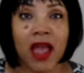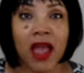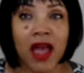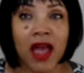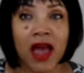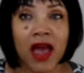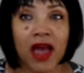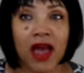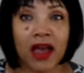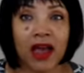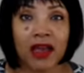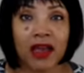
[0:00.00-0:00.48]

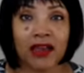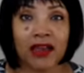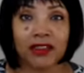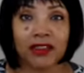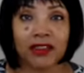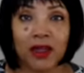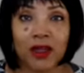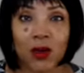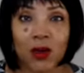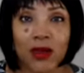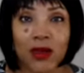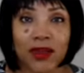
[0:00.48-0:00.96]
uh,
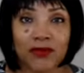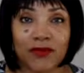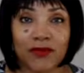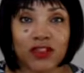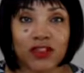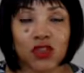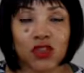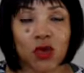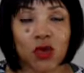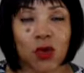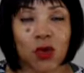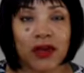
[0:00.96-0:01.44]
low
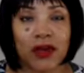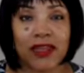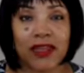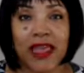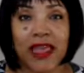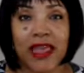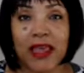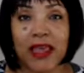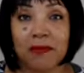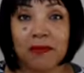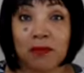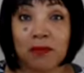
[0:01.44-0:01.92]
inventory
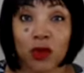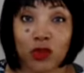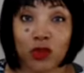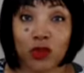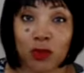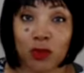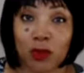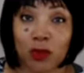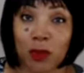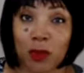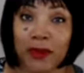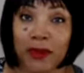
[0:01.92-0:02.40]
and
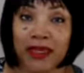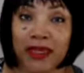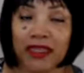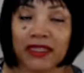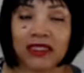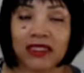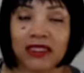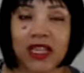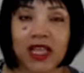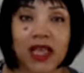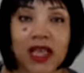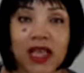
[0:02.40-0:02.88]
multiple
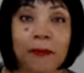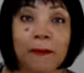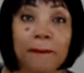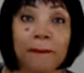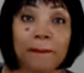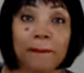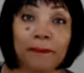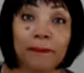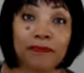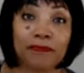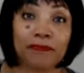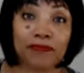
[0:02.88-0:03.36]
bids.
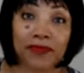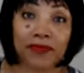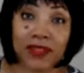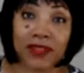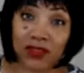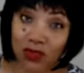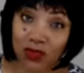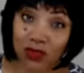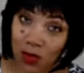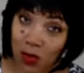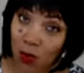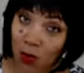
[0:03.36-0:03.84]

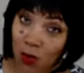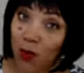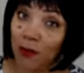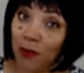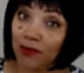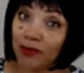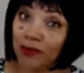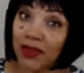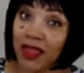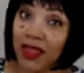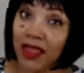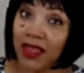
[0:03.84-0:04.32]
So
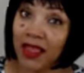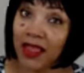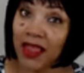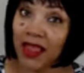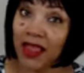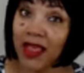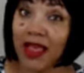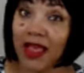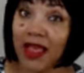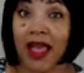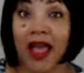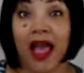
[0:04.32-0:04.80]

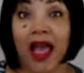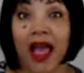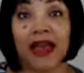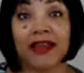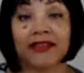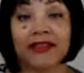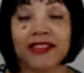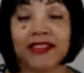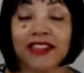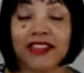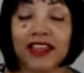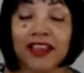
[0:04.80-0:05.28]
I
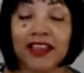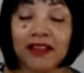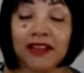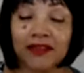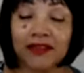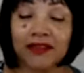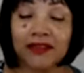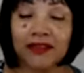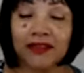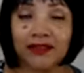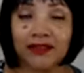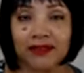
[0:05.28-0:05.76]
still,